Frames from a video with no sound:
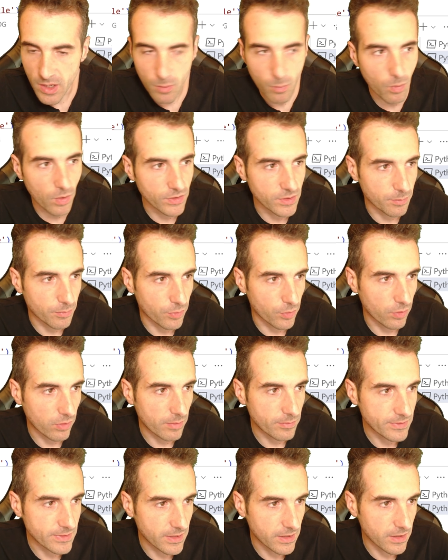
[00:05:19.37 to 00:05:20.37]
what the
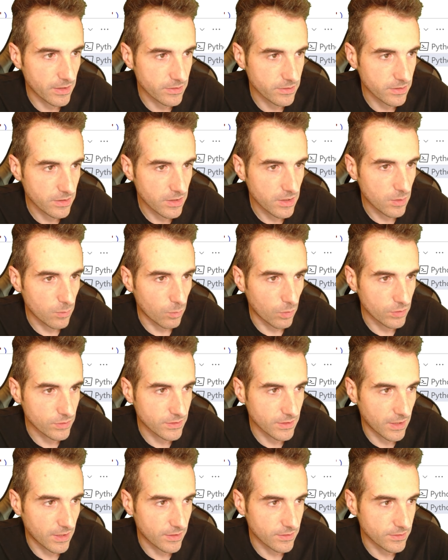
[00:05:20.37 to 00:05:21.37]
program does, what
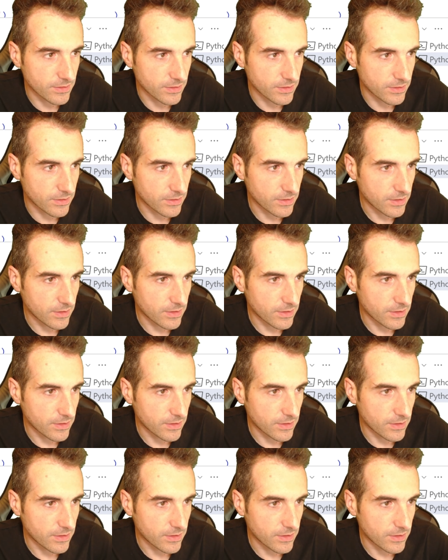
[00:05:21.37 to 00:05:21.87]
are the